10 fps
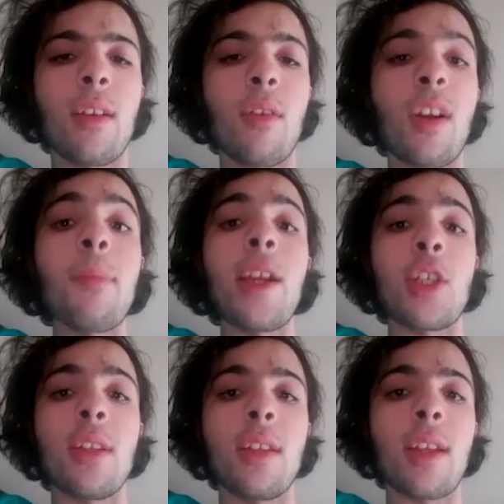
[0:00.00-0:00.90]
I'm going to
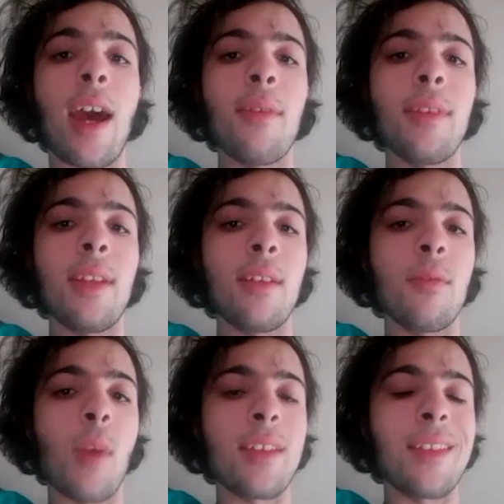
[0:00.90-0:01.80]
mention Carlton
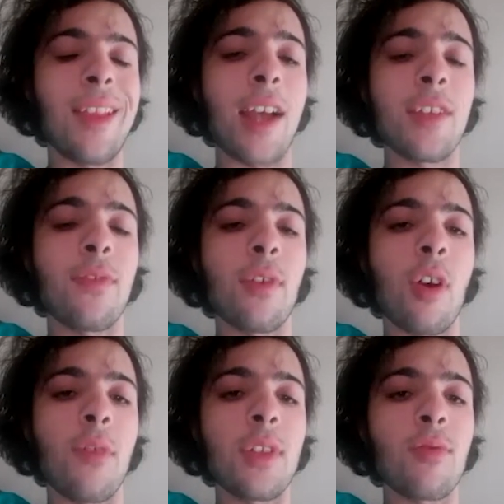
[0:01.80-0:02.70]
one's last for
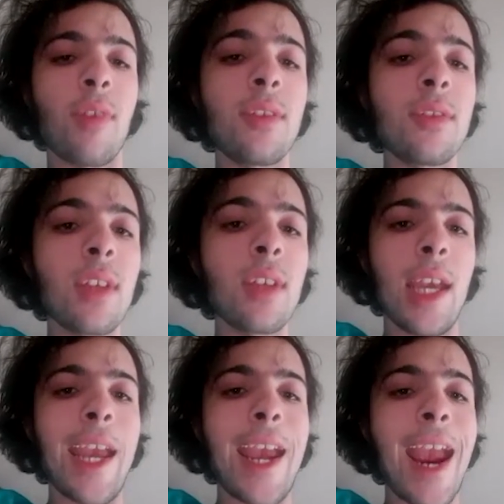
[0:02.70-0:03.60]
obvious reasons.
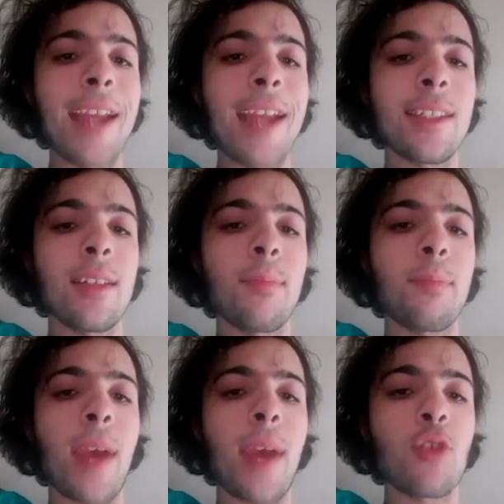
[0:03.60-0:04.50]
Essendon,
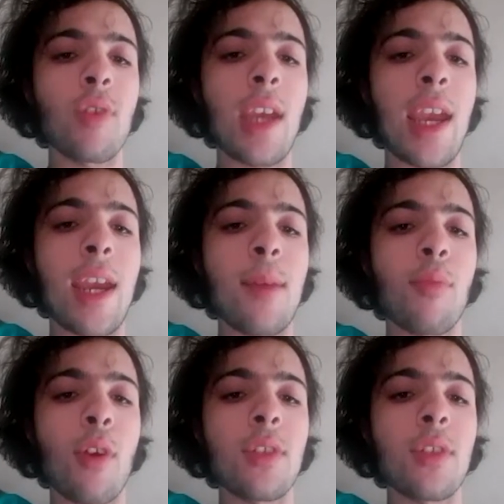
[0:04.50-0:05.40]
Patrick
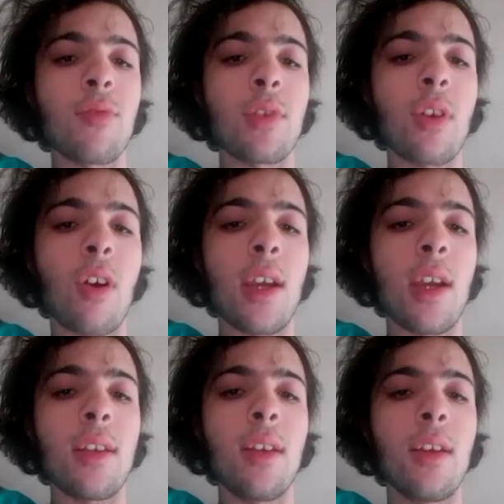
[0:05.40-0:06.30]
Ambrose is
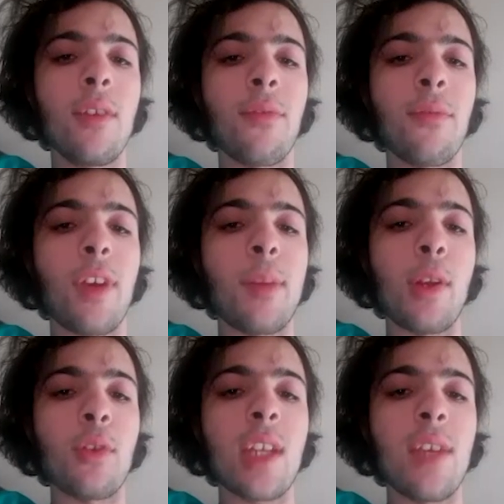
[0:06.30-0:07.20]
retired. From
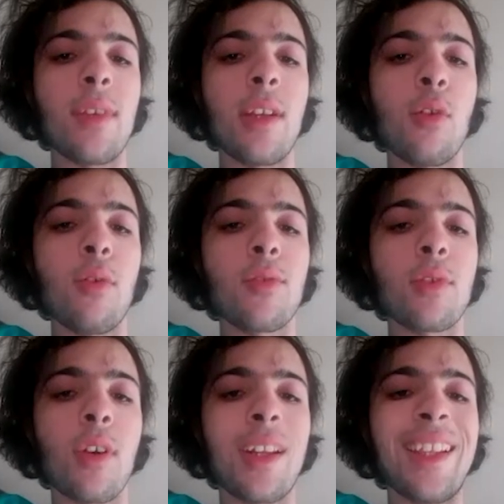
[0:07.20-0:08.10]
Fremantle, Stephen Hill was
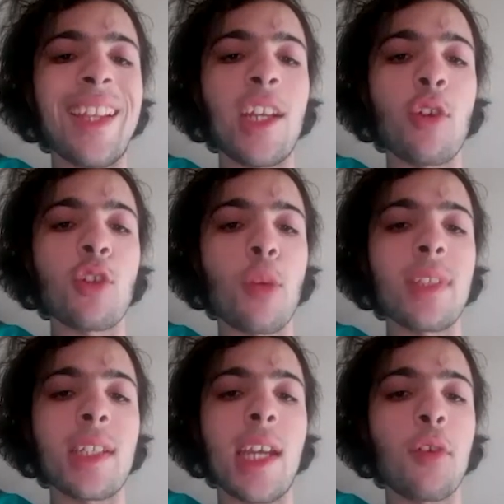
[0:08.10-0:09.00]
retired. And Lino
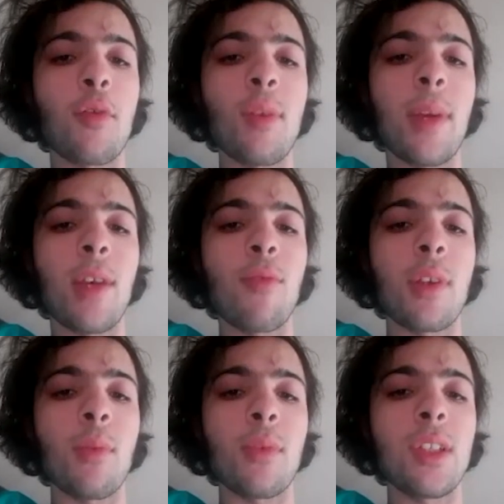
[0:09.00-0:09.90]
Thompson, Category B
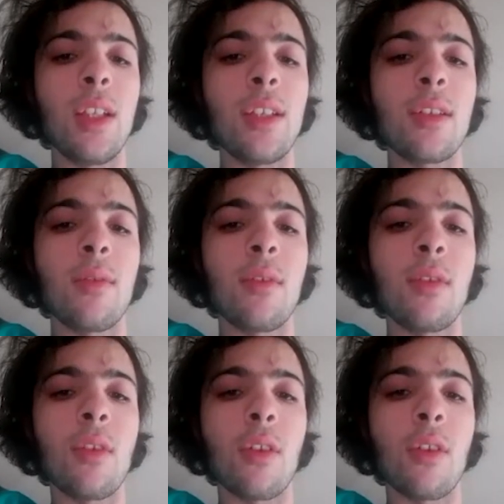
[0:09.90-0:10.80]
rookie, was delisted
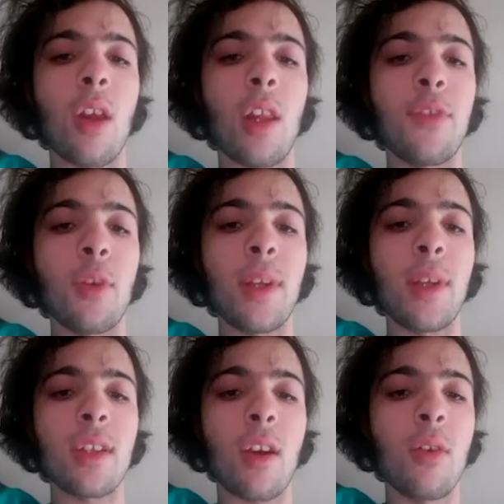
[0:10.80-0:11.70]
only a few
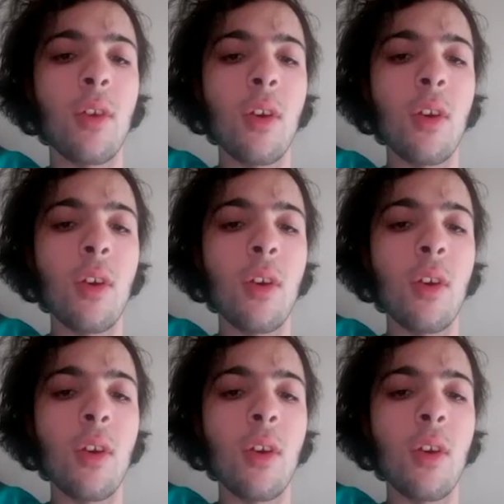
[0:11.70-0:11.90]
weeks ago.